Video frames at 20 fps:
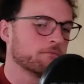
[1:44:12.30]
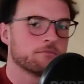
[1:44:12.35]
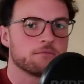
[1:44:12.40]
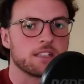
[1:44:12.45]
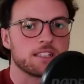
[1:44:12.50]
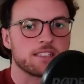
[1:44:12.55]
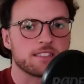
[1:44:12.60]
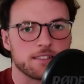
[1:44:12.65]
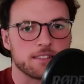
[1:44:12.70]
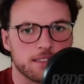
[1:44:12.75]

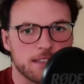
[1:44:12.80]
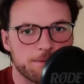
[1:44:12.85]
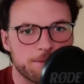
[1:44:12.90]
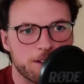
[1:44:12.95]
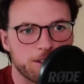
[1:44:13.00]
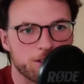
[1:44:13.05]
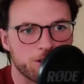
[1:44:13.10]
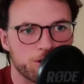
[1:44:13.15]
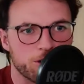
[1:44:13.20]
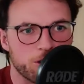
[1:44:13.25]
That's it, yeah. I'm
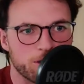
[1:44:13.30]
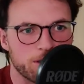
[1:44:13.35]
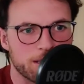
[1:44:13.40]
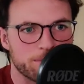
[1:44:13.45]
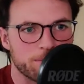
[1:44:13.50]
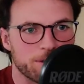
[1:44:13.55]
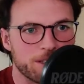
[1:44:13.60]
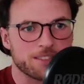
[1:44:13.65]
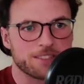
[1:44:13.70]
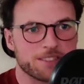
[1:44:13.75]
not going to do the whole thing
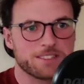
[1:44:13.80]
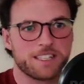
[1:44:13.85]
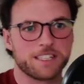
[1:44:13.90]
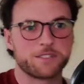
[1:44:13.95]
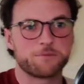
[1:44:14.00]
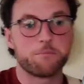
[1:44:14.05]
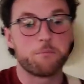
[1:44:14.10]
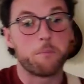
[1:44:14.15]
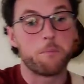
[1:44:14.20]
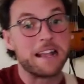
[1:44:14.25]
because
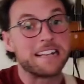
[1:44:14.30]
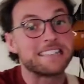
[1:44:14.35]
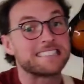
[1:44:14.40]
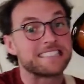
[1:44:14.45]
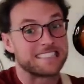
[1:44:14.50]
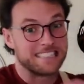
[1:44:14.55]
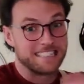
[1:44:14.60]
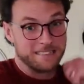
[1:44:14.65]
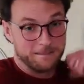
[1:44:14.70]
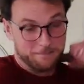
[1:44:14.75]
it's basically